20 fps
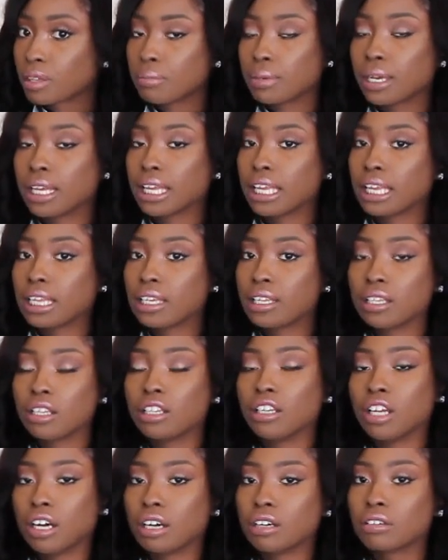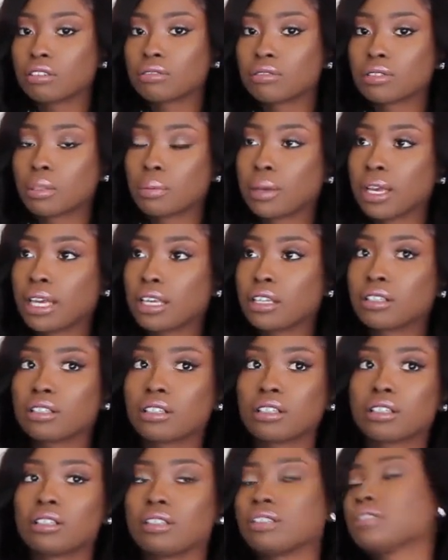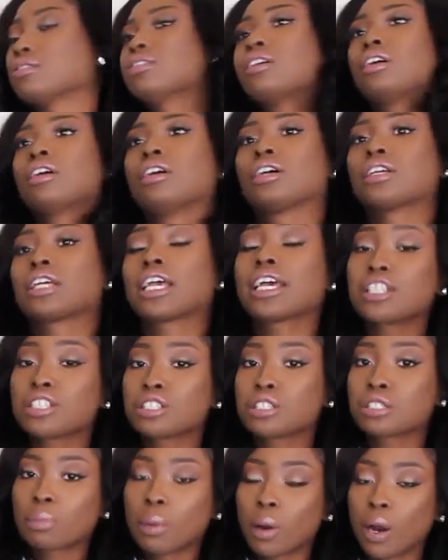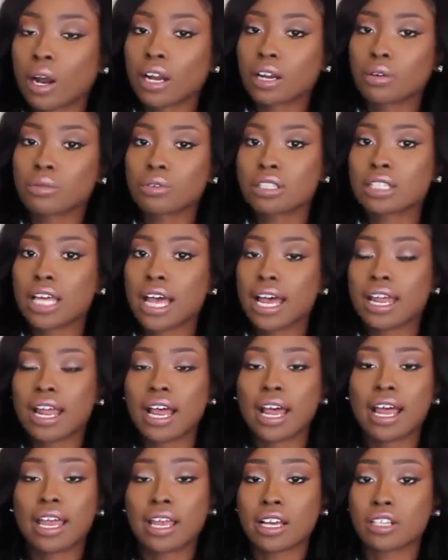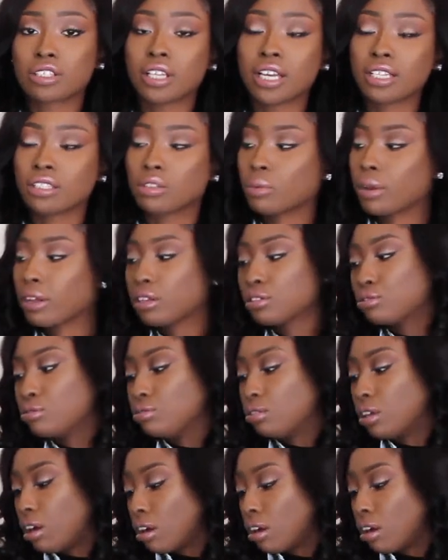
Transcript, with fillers: but you know, the pay the catch part was that I actually had to wait too